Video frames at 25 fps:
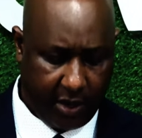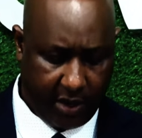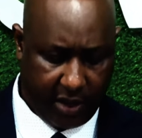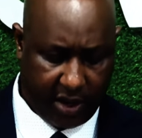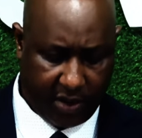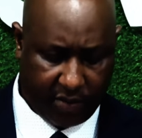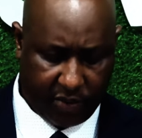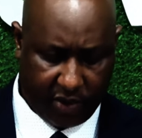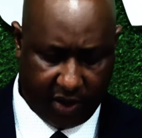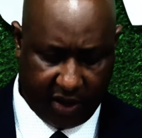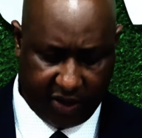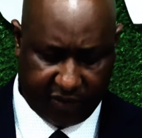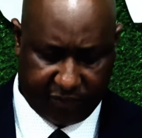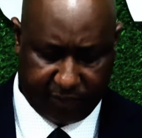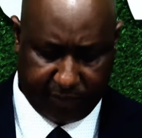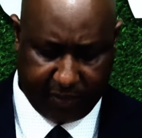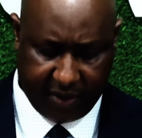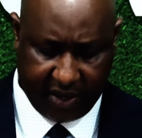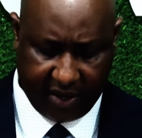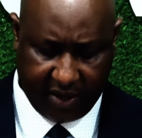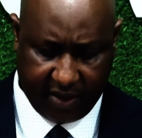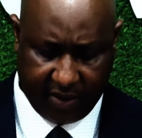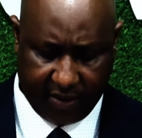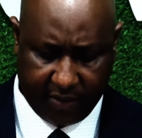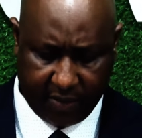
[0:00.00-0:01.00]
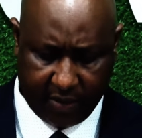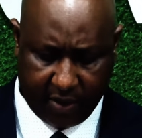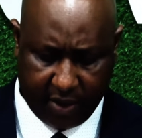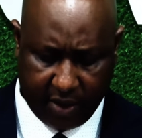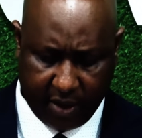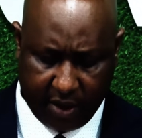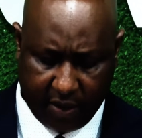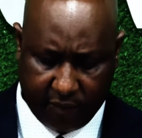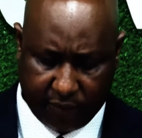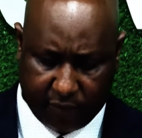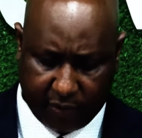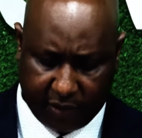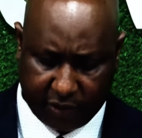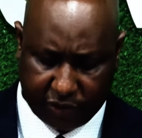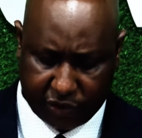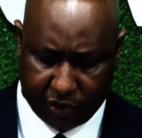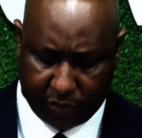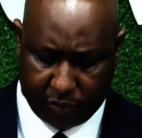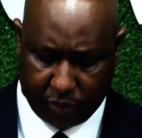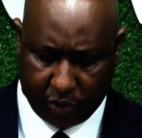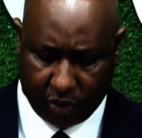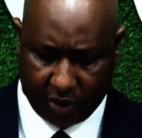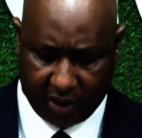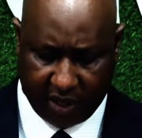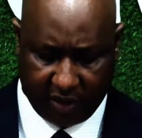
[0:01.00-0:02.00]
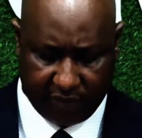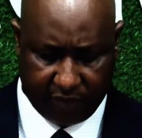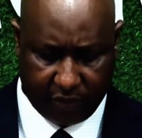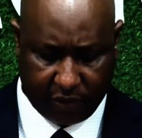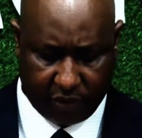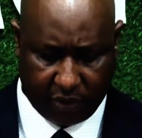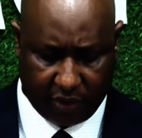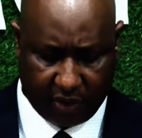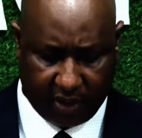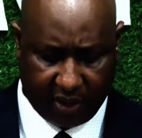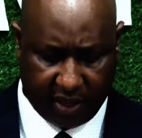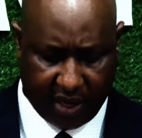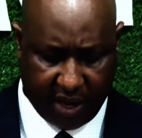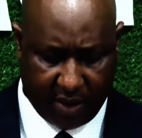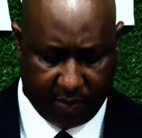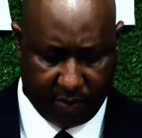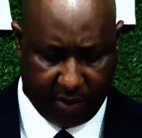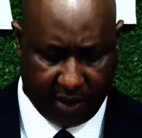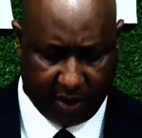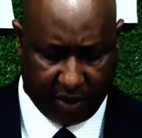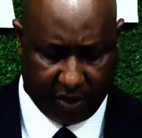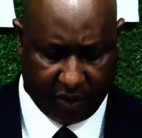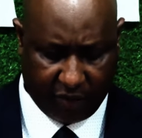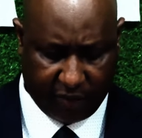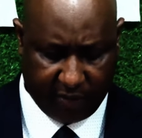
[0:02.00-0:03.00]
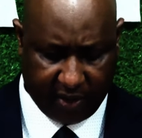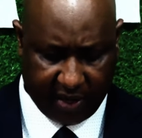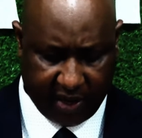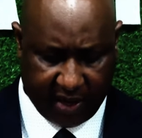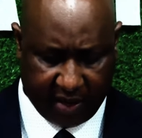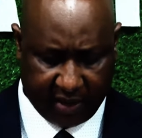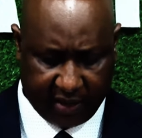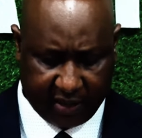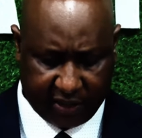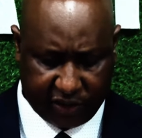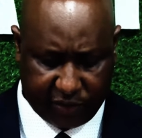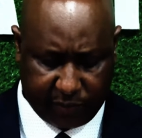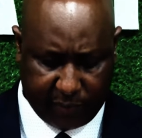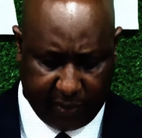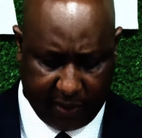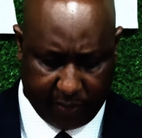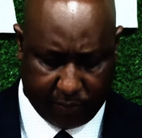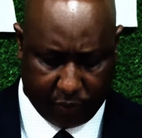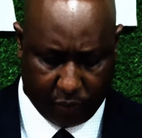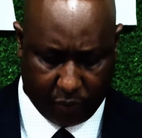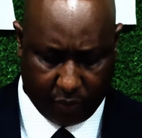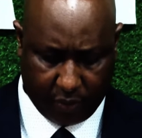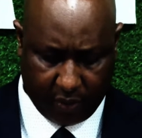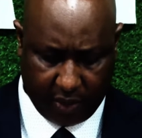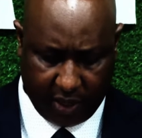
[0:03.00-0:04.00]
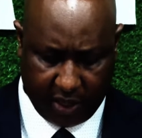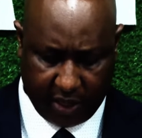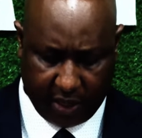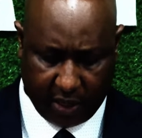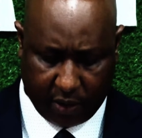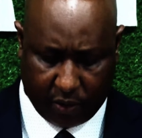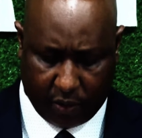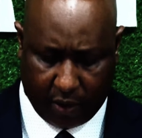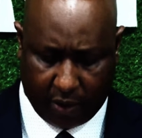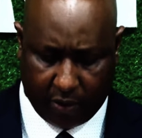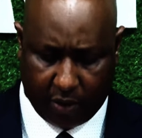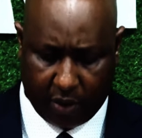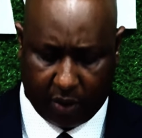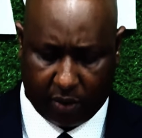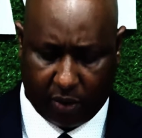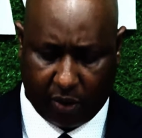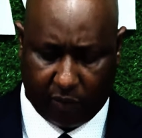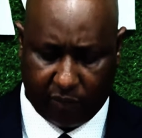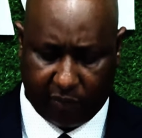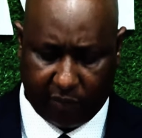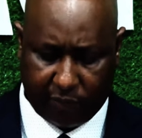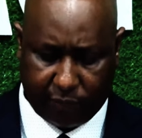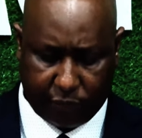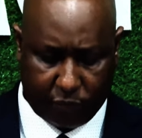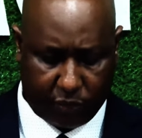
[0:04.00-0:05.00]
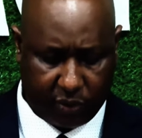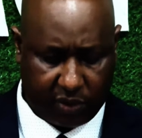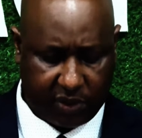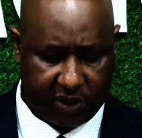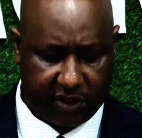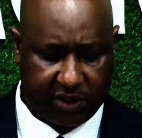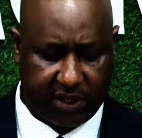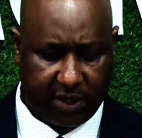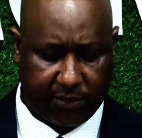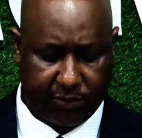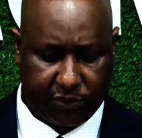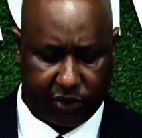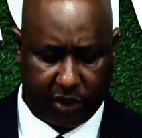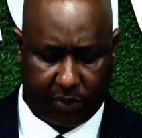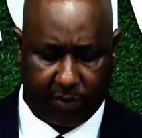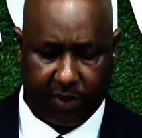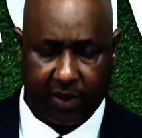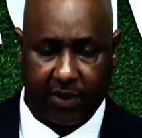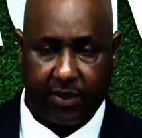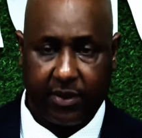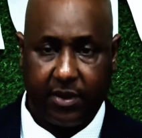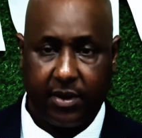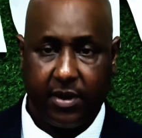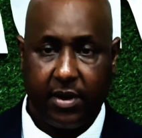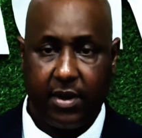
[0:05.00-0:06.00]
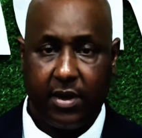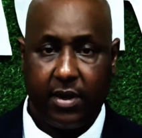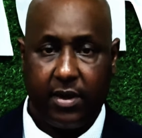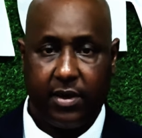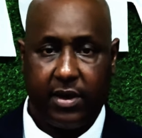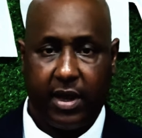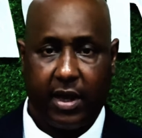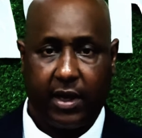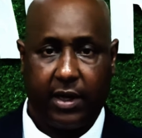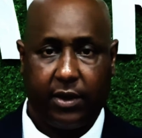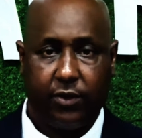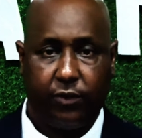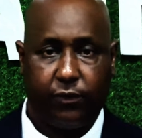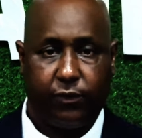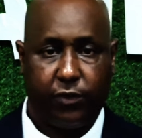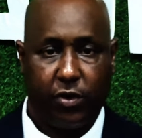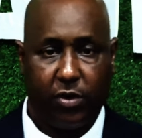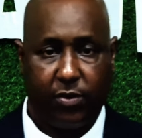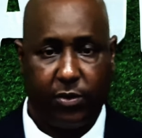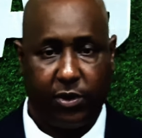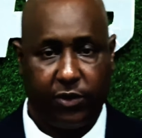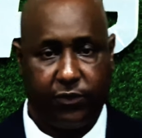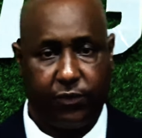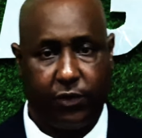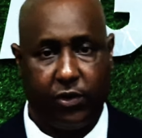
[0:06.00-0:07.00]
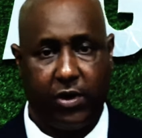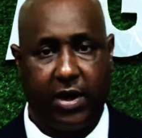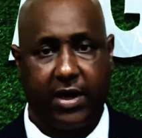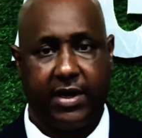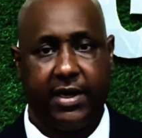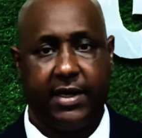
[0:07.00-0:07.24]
WFP, for the support given to the Gambia government and its people in the conduct of the Food System Summit. Thank you very much for your